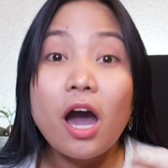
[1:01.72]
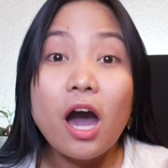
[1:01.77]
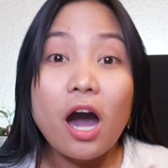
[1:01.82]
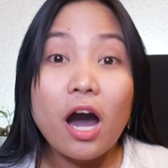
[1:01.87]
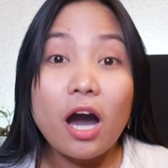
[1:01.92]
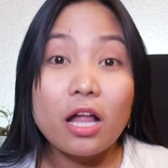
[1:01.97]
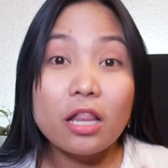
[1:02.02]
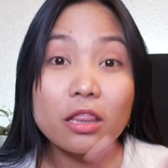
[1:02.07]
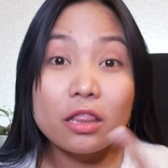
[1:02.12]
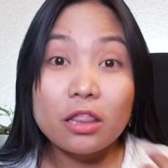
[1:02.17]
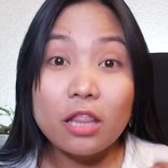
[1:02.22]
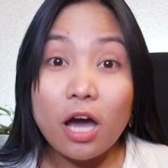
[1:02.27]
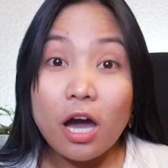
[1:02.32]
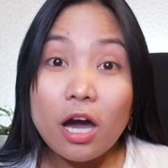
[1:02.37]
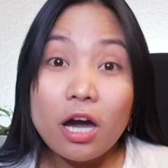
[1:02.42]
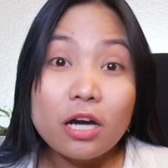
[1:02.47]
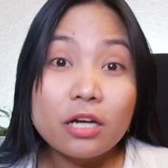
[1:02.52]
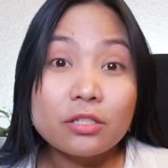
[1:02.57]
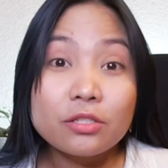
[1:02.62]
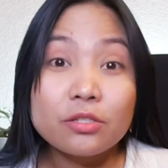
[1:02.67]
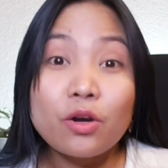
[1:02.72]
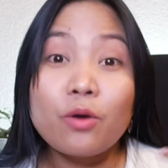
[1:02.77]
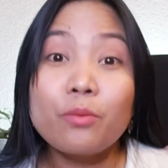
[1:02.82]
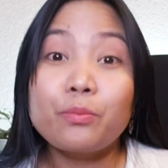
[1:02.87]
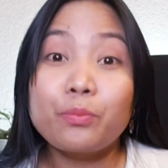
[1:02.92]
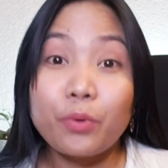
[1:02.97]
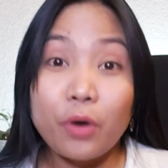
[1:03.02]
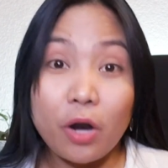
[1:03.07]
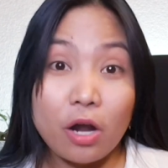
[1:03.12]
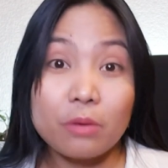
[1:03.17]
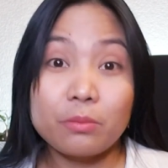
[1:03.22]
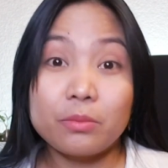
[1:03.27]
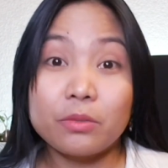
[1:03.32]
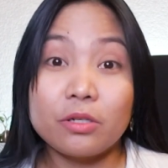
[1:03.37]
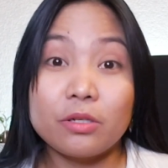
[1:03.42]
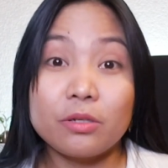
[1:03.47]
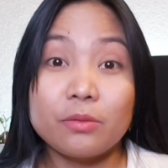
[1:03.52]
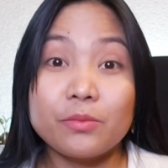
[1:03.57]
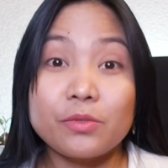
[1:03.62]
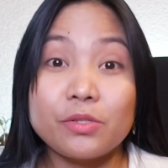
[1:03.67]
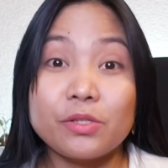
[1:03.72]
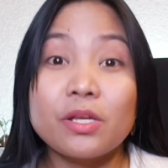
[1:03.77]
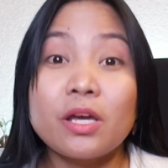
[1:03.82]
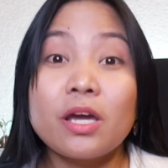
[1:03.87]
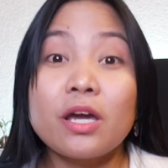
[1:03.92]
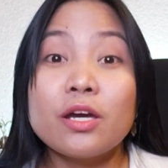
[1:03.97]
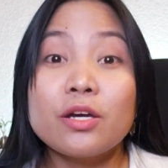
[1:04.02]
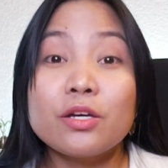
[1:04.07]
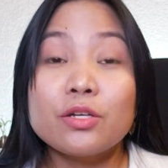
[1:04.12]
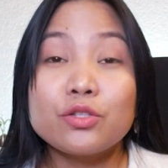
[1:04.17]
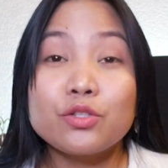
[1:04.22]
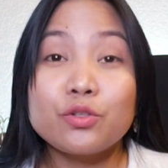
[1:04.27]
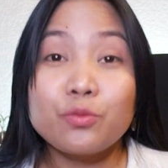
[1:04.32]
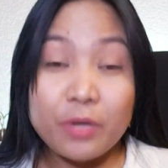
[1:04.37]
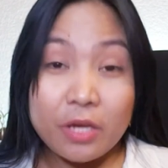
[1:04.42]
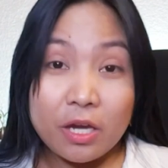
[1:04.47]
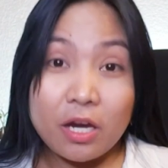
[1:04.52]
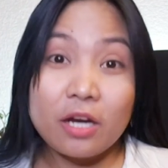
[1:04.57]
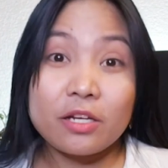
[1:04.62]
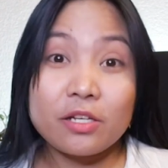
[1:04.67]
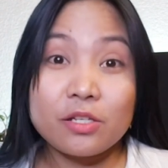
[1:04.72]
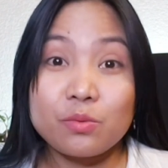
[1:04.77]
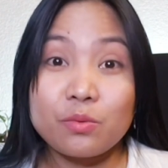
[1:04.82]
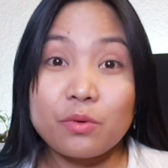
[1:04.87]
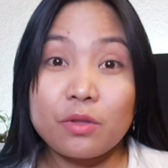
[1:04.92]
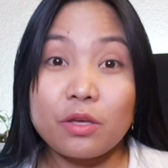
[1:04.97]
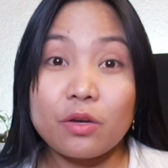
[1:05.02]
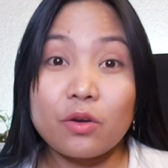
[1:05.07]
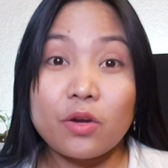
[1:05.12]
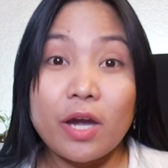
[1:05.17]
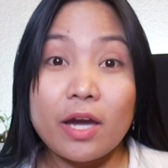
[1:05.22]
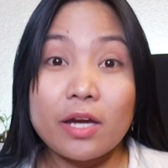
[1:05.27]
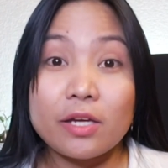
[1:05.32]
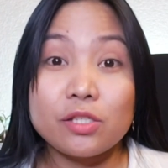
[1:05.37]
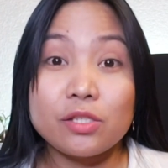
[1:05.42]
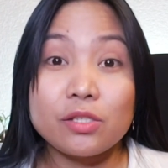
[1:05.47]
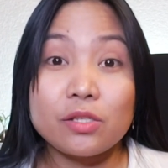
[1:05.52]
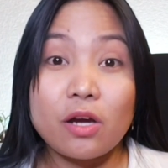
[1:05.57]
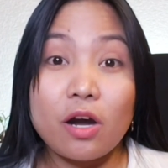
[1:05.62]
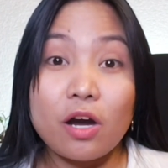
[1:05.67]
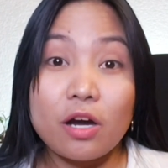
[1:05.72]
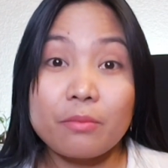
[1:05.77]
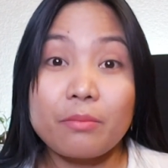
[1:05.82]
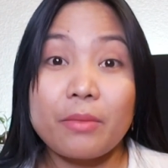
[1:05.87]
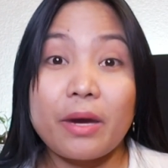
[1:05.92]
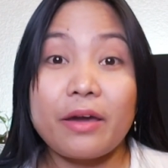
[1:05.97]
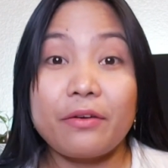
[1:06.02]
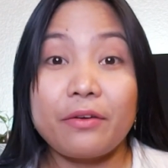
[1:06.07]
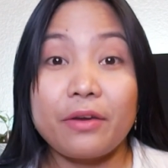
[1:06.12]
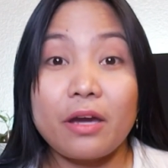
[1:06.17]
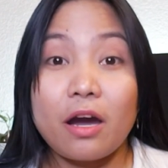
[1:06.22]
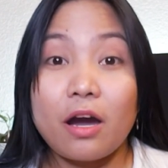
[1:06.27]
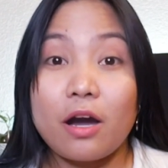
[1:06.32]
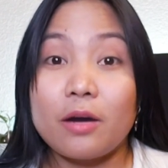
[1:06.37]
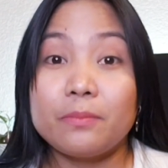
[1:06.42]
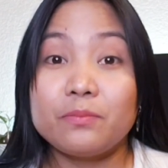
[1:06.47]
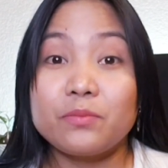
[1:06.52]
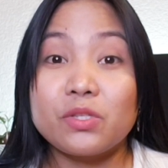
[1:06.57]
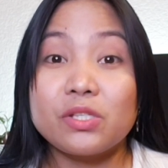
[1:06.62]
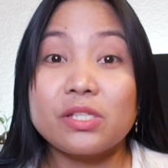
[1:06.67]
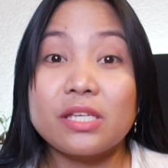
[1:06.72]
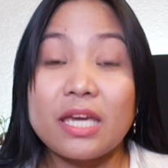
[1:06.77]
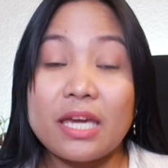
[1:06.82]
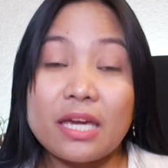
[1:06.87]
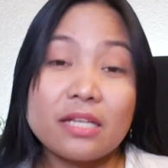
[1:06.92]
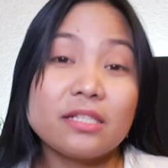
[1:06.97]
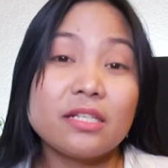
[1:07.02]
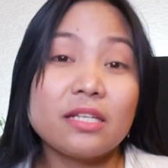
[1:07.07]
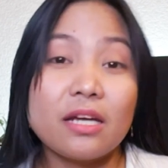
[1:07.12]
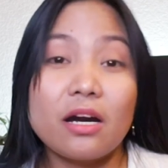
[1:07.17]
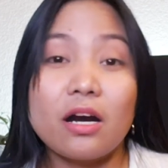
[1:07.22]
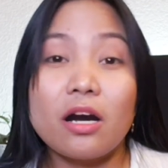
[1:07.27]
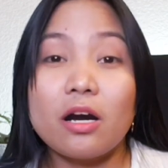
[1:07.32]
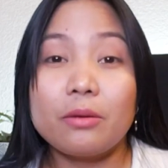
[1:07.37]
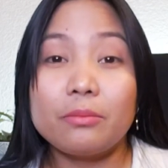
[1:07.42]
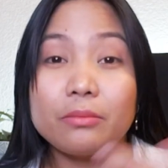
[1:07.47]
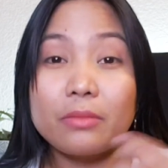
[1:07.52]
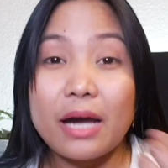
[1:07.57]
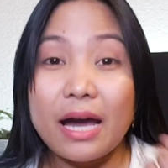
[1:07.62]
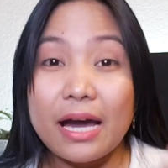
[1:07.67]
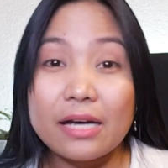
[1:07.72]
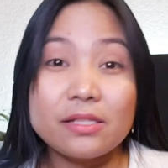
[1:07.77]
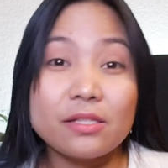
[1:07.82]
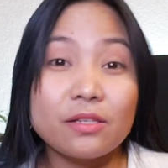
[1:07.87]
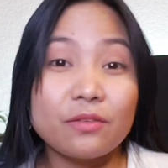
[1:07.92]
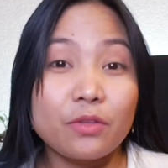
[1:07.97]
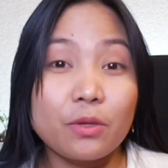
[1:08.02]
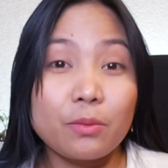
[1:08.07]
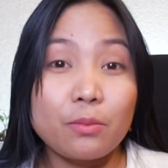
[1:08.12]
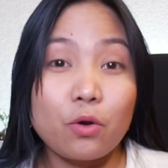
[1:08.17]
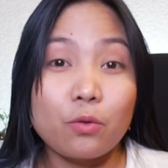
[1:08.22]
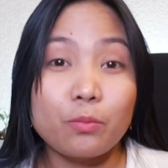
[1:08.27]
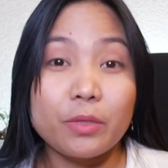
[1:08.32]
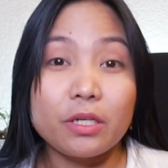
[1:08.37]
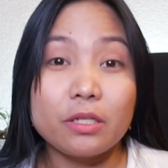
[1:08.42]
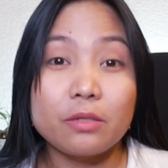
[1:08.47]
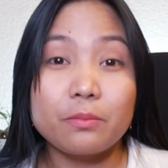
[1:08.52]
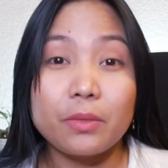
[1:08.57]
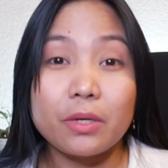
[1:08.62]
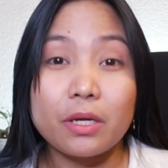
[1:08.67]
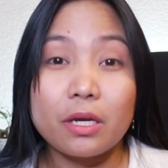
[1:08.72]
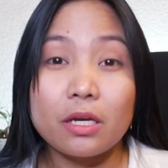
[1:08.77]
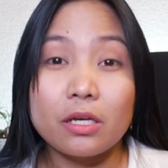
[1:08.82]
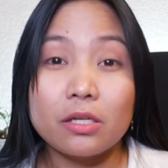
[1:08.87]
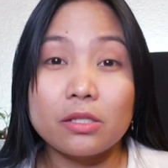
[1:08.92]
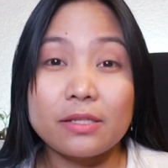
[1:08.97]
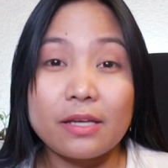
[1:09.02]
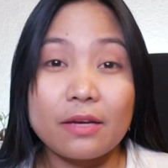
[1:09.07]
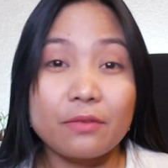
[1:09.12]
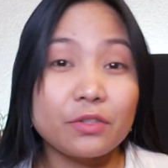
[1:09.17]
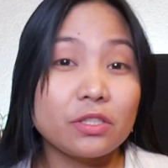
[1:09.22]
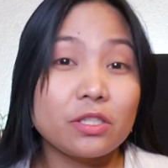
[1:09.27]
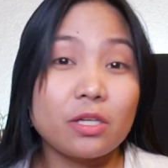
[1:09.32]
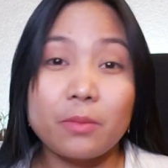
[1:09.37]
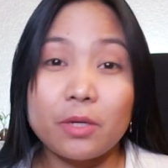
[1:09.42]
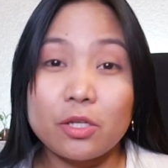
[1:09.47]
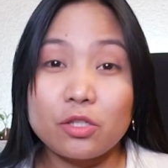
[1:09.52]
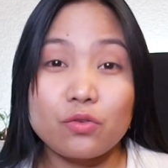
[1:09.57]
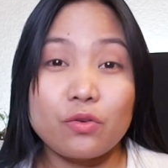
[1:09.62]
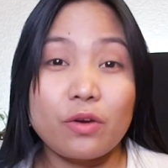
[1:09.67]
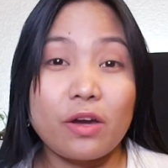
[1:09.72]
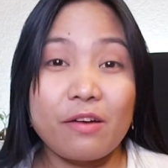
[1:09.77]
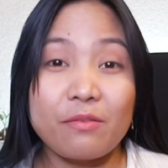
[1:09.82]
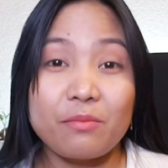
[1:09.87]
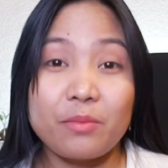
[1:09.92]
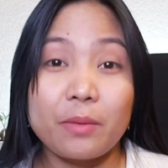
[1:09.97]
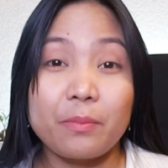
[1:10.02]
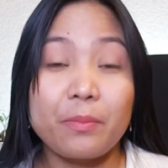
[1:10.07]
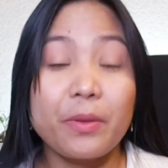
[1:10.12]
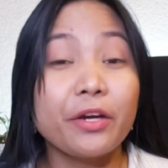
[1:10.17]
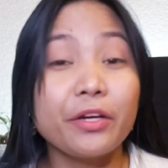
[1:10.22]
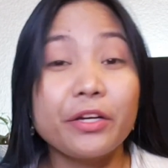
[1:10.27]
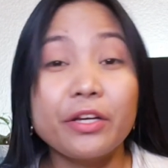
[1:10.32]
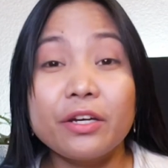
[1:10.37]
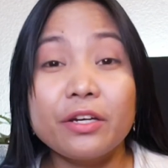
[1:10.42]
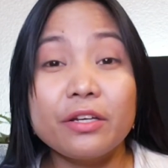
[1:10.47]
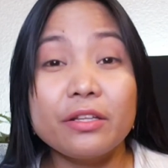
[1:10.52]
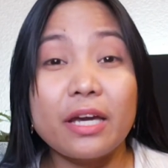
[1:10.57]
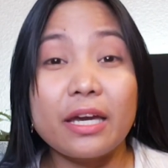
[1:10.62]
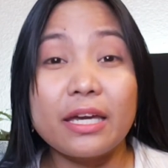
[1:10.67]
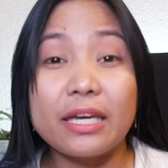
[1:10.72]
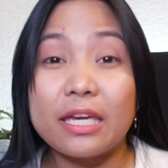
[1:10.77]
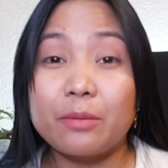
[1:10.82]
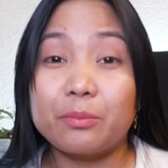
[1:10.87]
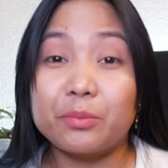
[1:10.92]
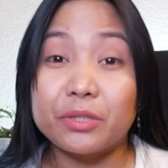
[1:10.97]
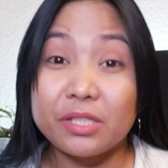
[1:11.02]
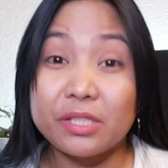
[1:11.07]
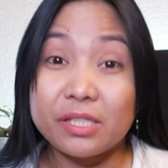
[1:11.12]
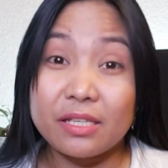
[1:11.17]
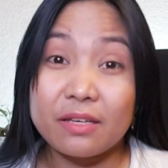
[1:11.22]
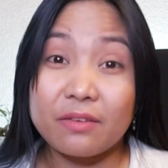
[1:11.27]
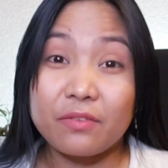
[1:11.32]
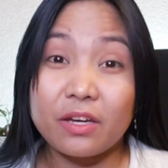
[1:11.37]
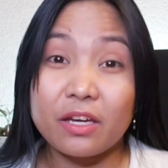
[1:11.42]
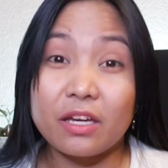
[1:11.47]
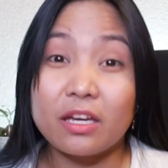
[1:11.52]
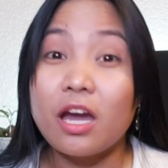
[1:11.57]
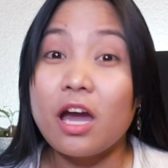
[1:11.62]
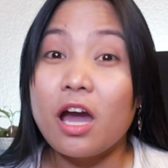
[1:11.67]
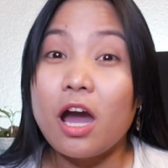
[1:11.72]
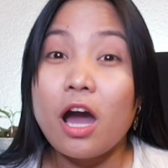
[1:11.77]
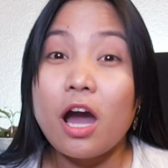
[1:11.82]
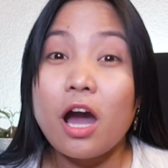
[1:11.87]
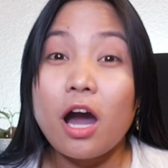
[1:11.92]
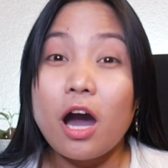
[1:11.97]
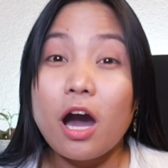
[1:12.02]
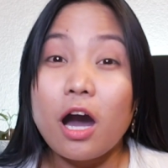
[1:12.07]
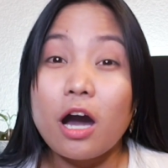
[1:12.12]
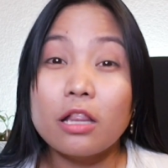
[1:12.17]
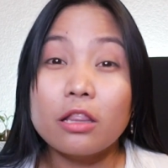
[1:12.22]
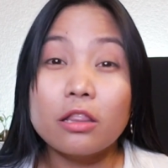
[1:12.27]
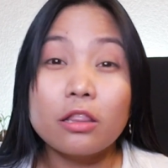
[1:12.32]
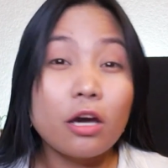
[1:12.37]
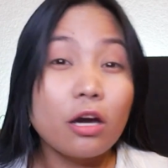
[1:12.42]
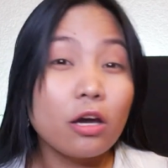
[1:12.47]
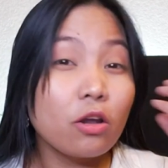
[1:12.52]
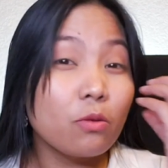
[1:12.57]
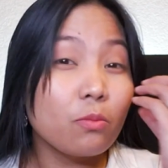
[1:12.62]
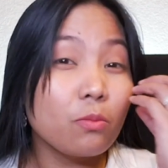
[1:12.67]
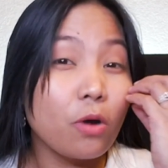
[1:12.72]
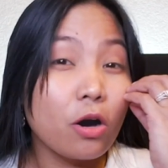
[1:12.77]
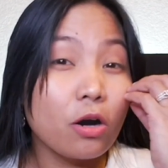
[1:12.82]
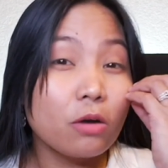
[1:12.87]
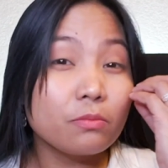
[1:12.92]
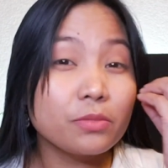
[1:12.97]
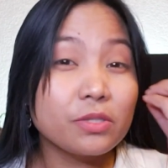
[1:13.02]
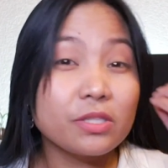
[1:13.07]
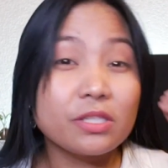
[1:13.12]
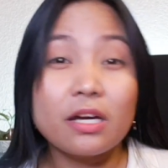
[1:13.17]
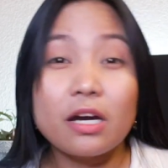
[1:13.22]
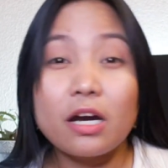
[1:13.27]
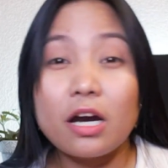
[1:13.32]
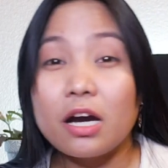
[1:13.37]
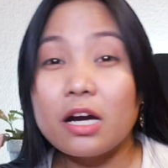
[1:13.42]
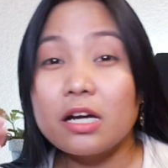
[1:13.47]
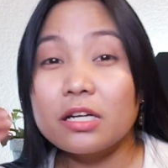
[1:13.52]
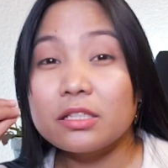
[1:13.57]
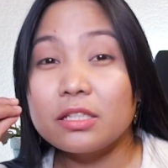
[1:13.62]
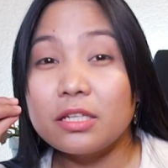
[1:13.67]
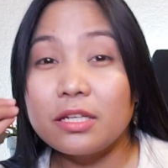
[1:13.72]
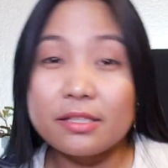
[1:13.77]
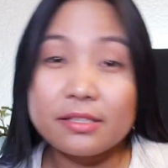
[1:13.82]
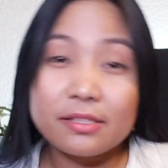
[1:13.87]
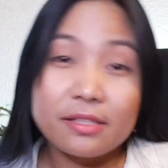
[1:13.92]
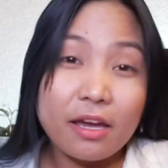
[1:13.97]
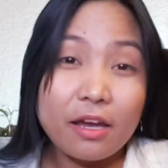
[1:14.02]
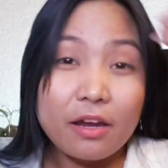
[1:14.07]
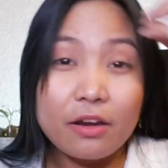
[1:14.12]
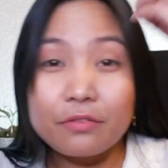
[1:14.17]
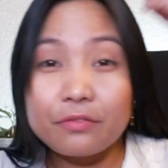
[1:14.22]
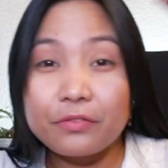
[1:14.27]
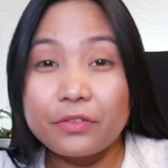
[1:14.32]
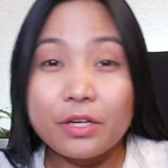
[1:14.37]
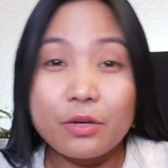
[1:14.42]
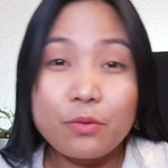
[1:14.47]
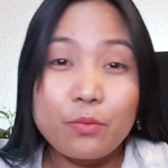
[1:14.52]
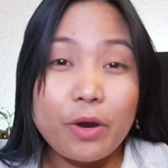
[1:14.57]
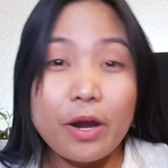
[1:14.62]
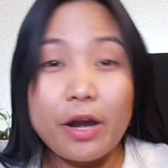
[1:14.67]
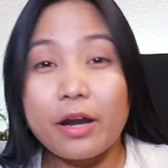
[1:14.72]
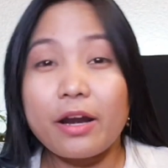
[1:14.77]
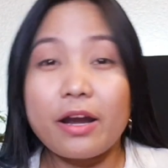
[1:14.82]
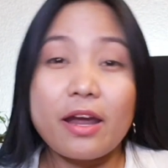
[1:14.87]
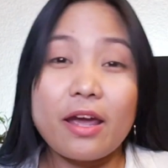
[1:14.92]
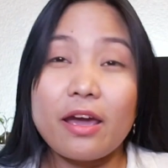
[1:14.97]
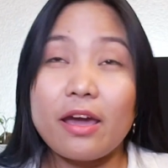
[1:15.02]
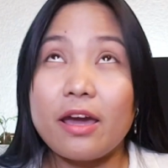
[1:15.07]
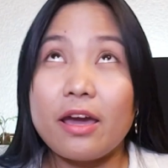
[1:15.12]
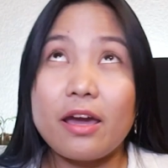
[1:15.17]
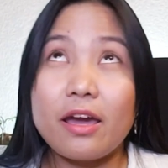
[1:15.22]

a lot of problems, to be honest with you guys, on my skin as of the moment, because every time I do have my period, I keep receiving a lot of bumps, acne everywhere.